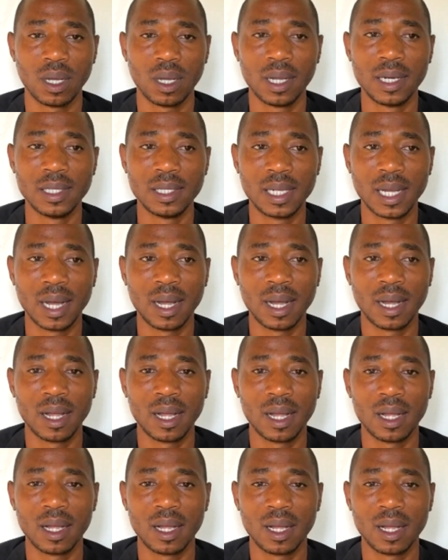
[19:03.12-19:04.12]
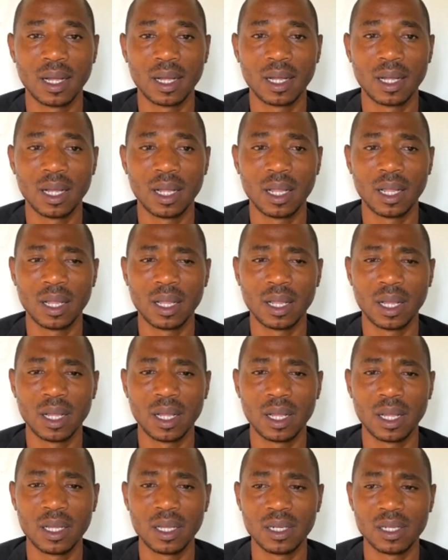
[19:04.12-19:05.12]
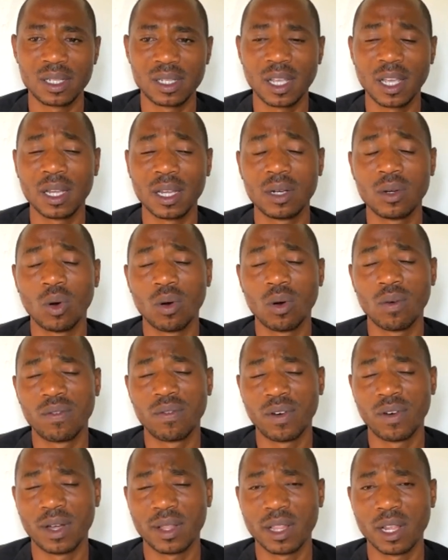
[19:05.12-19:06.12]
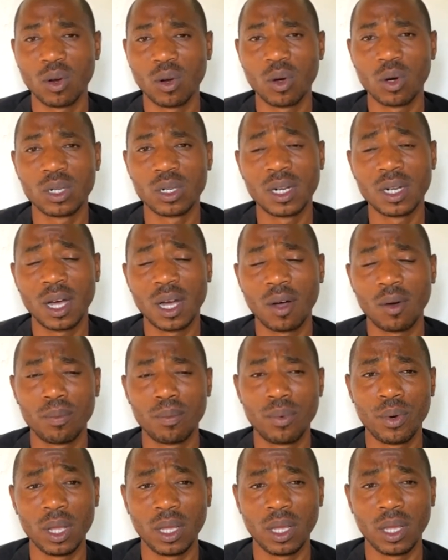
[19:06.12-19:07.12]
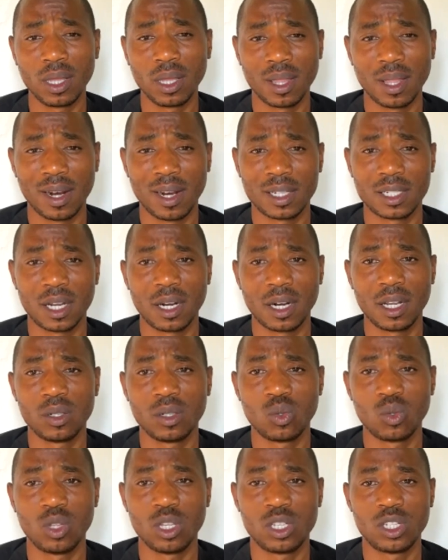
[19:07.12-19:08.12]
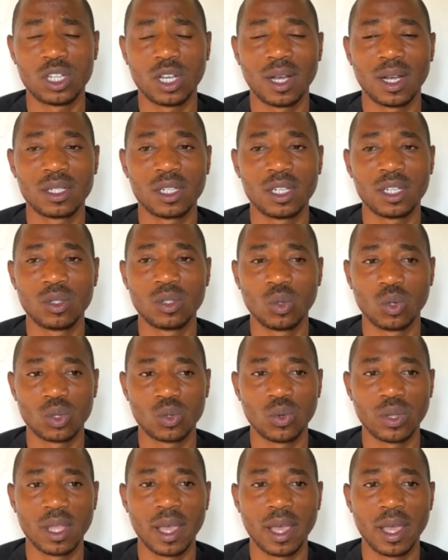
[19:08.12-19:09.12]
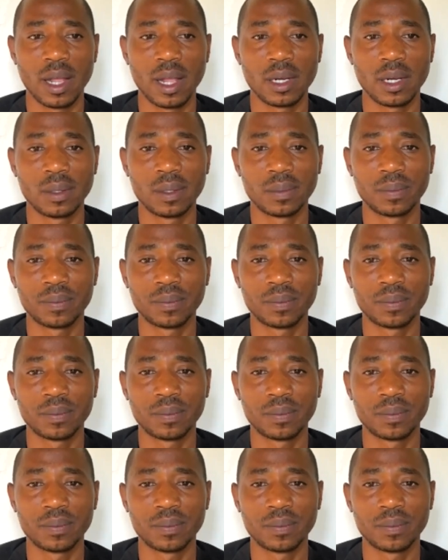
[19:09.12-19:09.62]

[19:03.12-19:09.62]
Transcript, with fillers: And uh, instead of uh, the Lord now bringing the latter rain to the church, it was withheld.